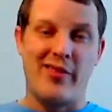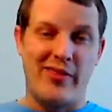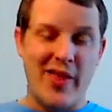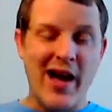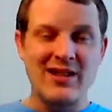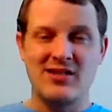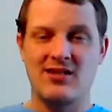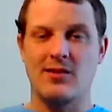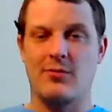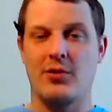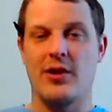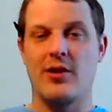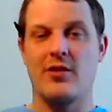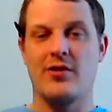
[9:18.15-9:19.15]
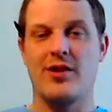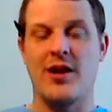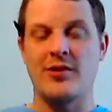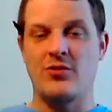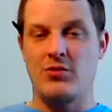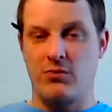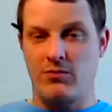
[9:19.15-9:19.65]
That's the player
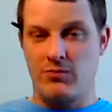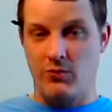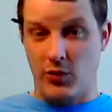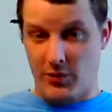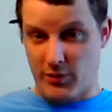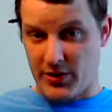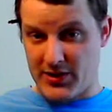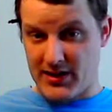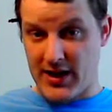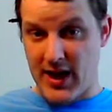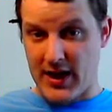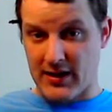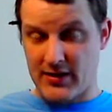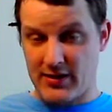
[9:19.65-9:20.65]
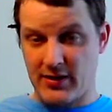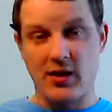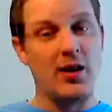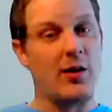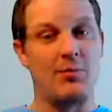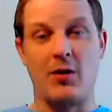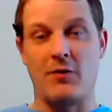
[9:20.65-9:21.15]
that you would protect
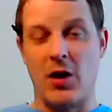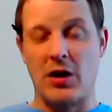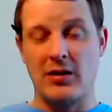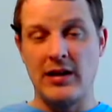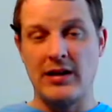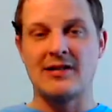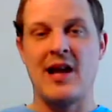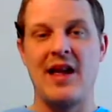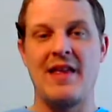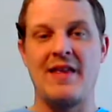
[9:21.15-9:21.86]
above all else.